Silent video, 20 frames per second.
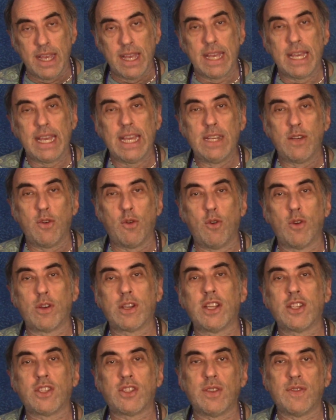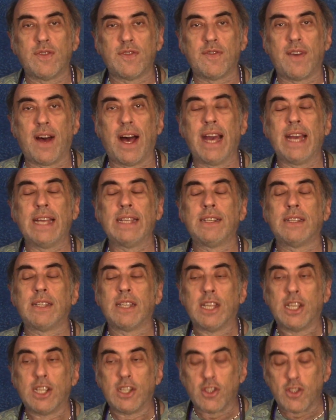in order to find
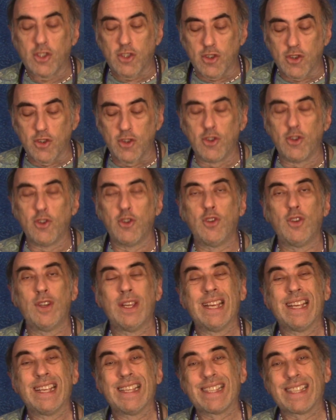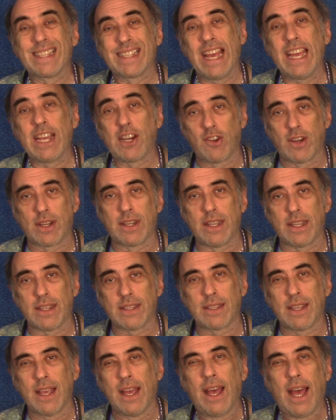true sacredness.